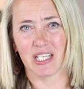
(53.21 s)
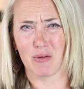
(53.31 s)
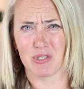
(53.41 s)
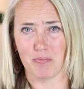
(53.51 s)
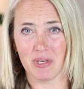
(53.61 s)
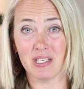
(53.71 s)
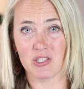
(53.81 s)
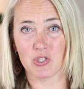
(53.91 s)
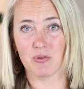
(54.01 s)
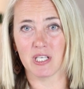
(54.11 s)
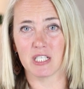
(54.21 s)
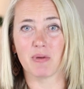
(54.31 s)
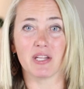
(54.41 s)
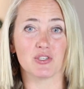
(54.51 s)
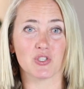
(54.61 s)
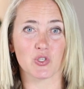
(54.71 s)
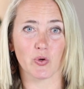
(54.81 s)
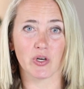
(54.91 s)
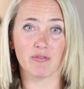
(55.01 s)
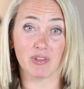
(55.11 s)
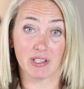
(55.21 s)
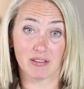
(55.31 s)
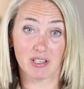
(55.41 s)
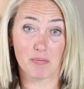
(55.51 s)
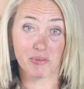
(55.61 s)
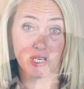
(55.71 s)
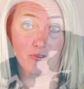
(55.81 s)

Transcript: and I was a bit intrigued by the story of a little company